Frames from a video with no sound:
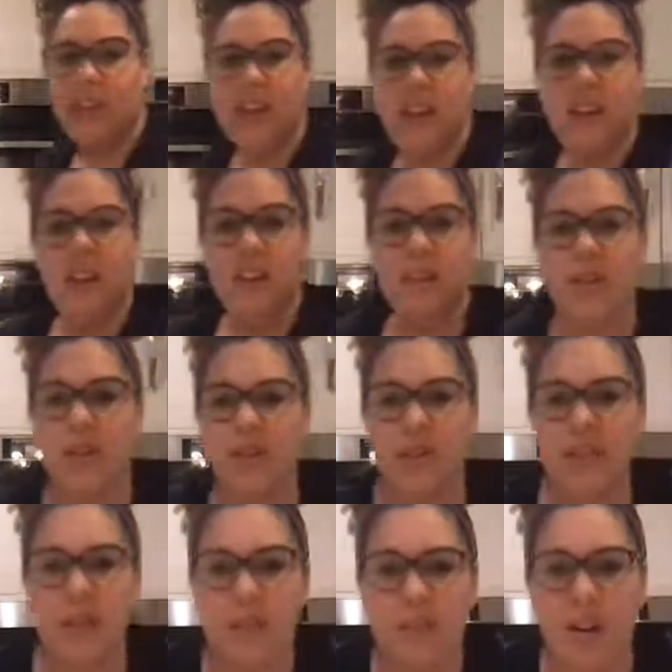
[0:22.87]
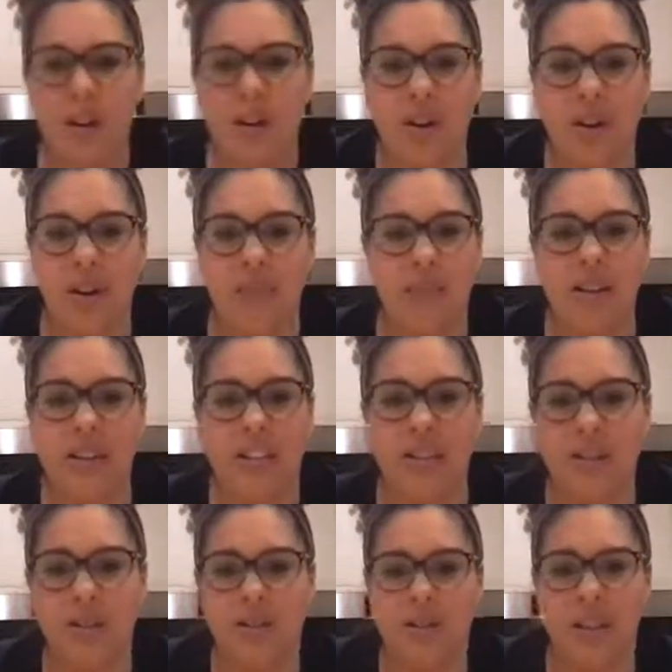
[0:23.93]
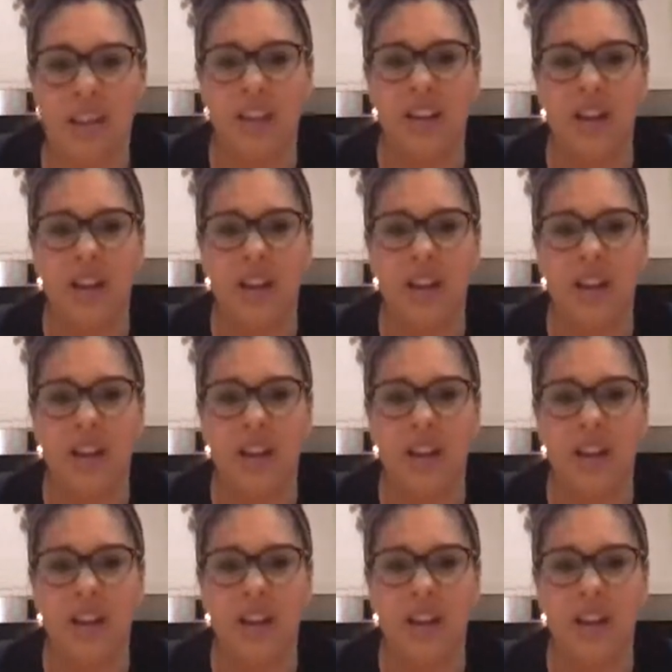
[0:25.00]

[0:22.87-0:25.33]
If you're just coming back on, I'm really sorry.